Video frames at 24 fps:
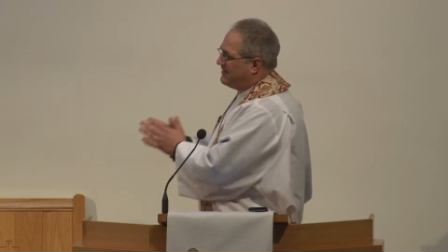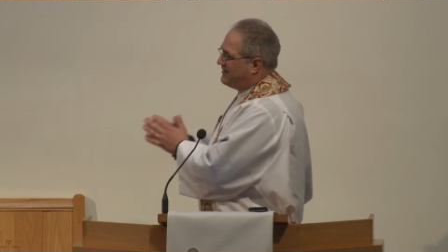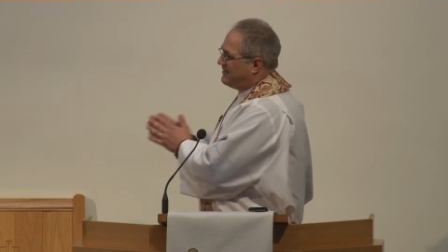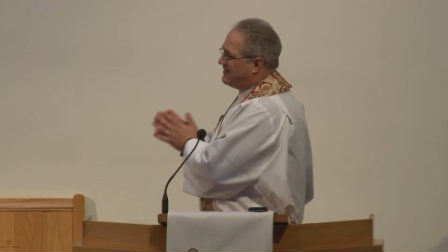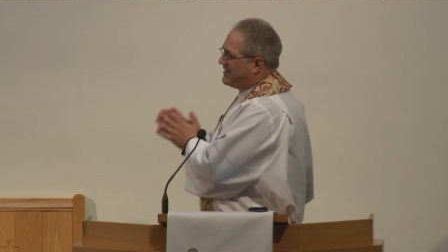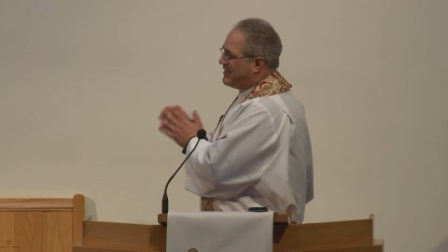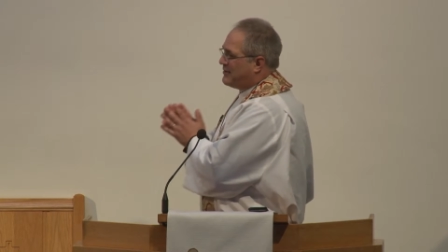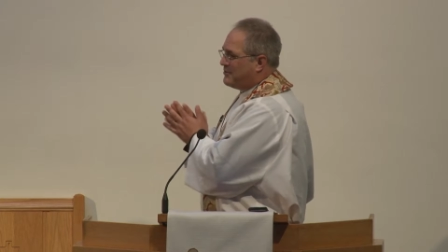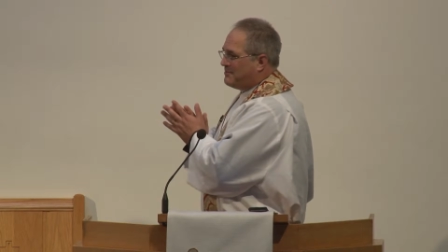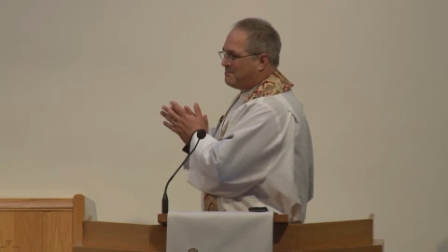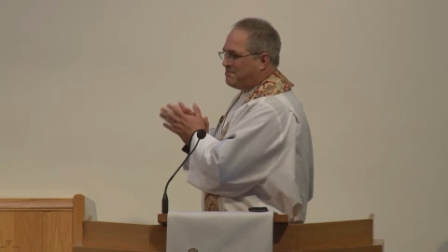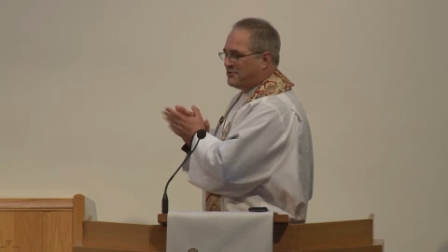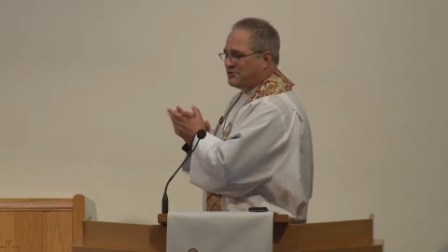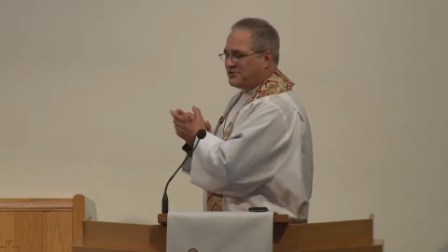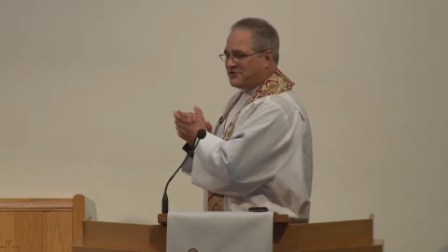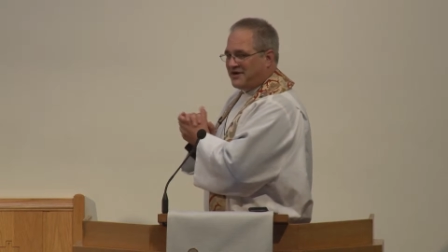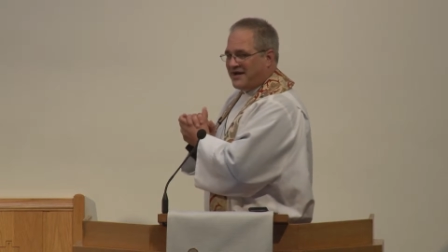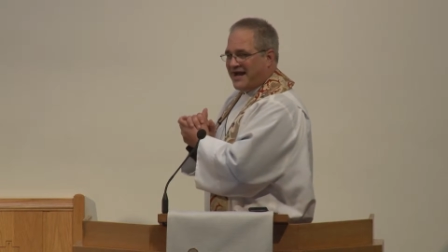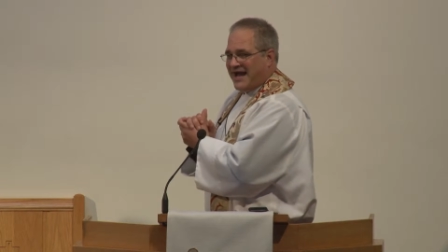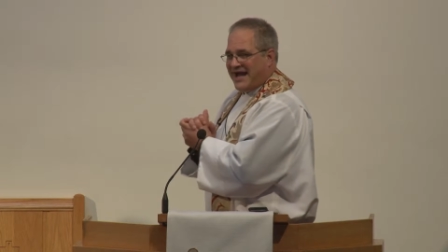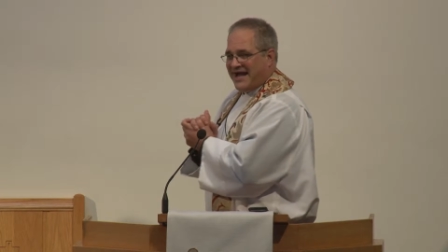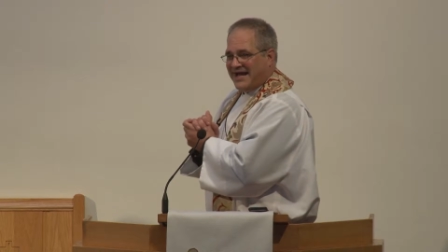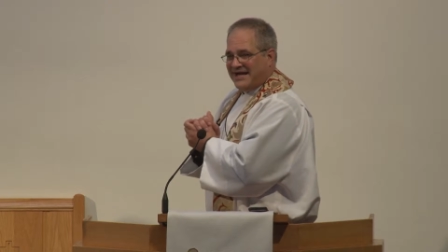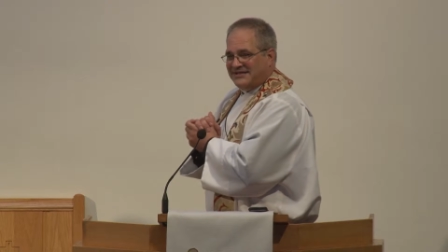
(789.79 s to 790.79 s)
They would put their
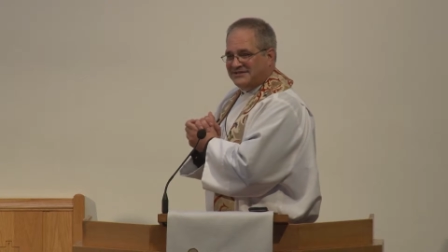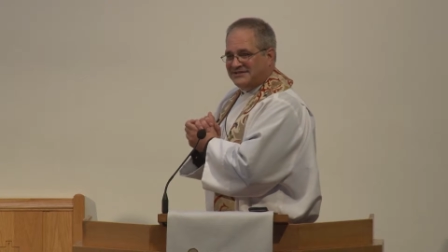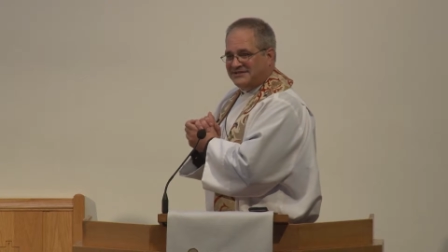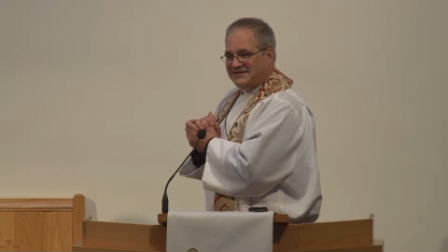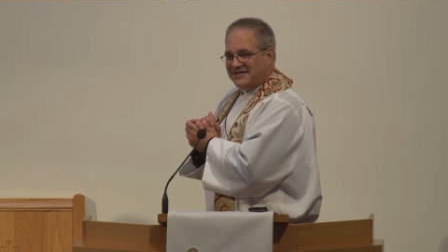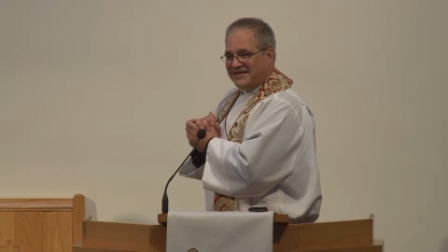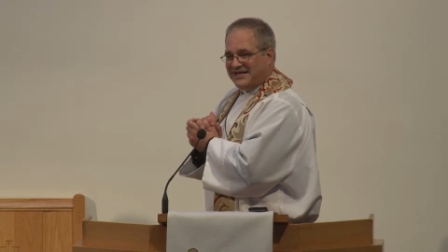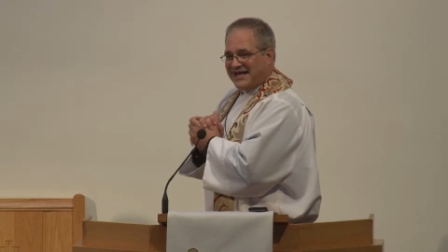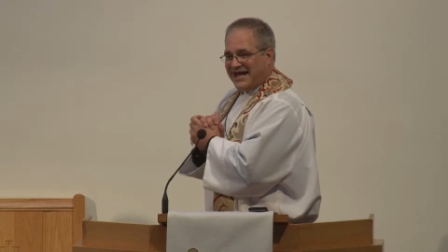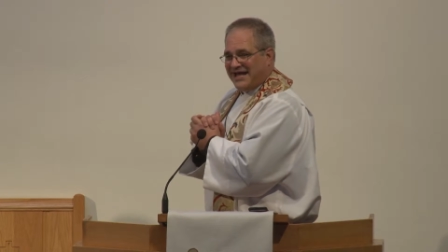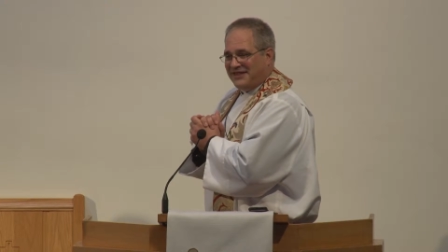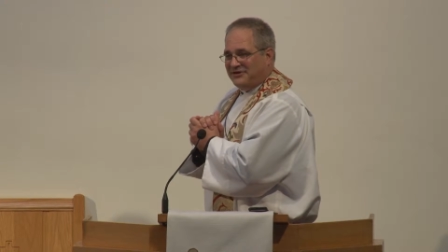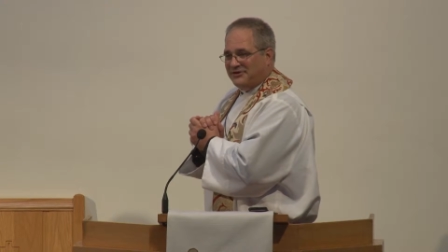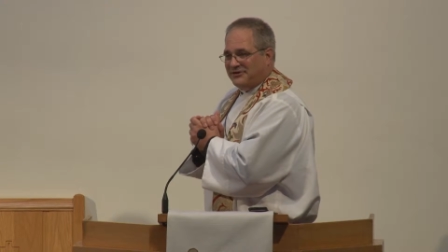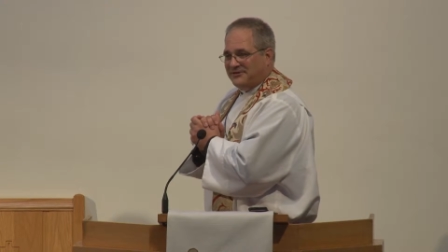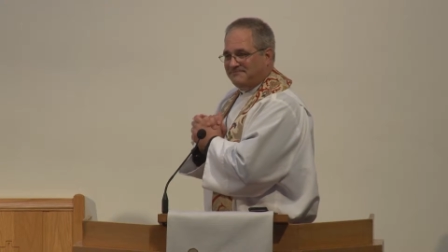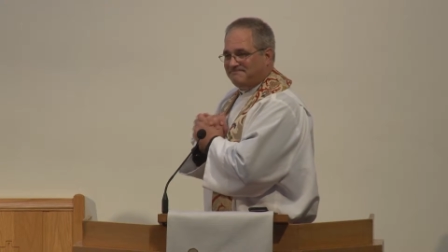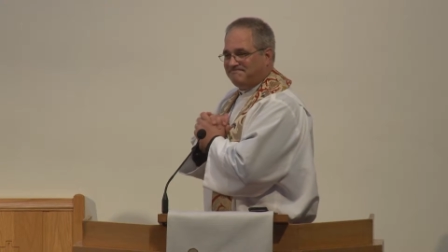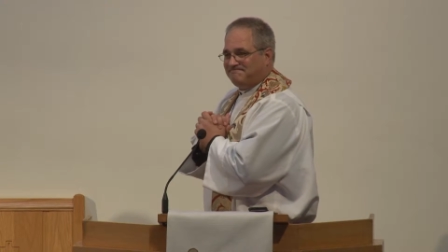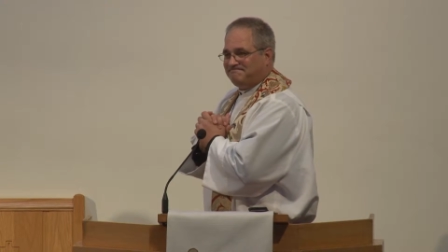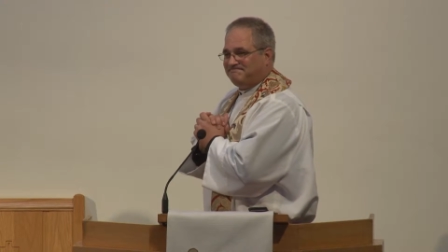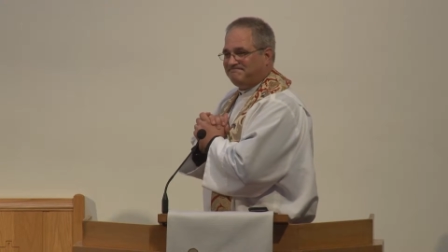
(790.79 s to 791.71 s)
hands together